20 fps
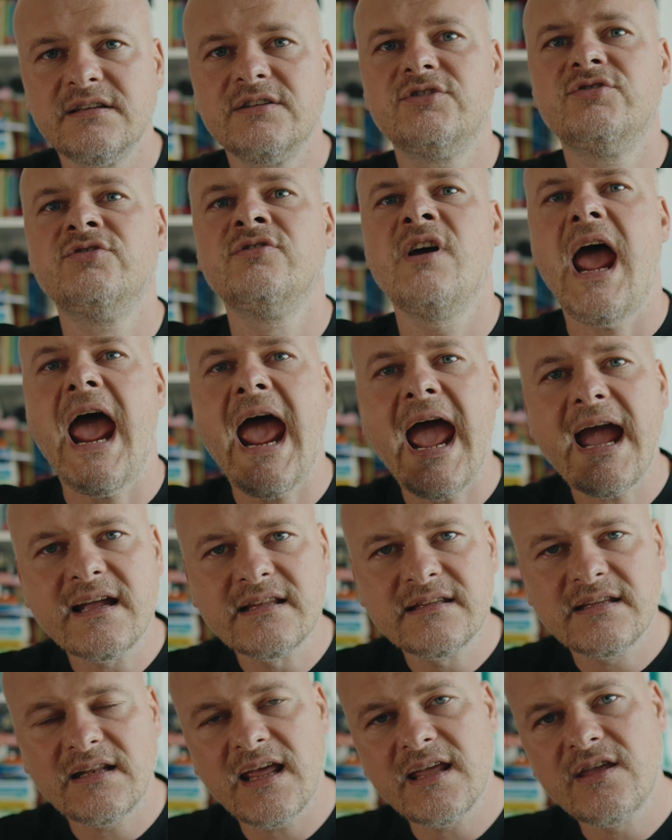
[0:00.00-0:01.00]
to
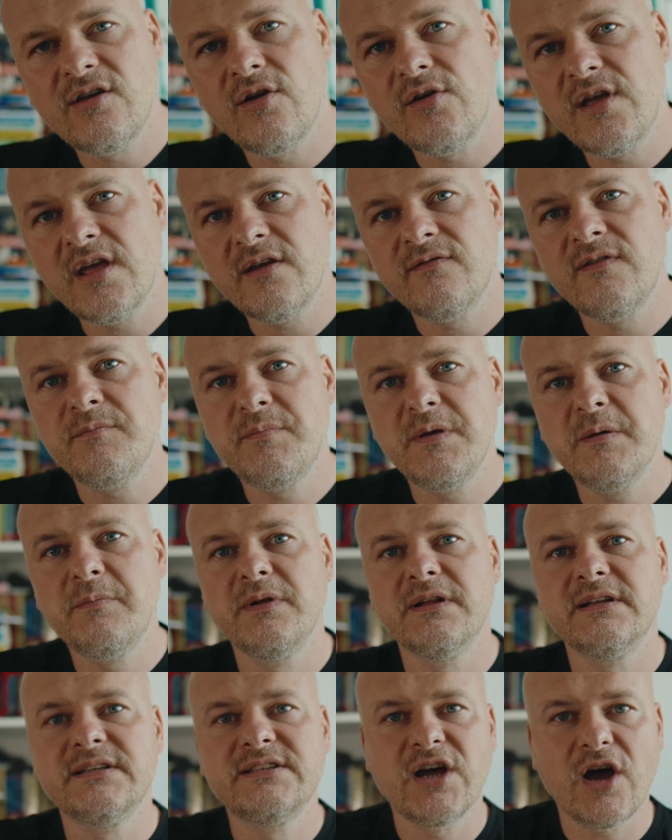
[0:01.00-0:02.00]
act like you're giving
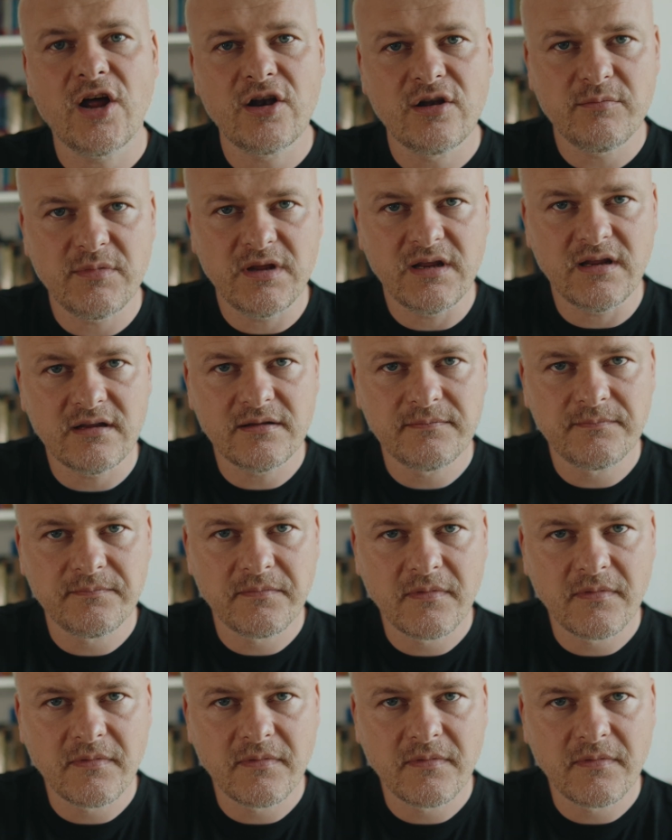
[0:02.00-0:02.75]
people autonomy,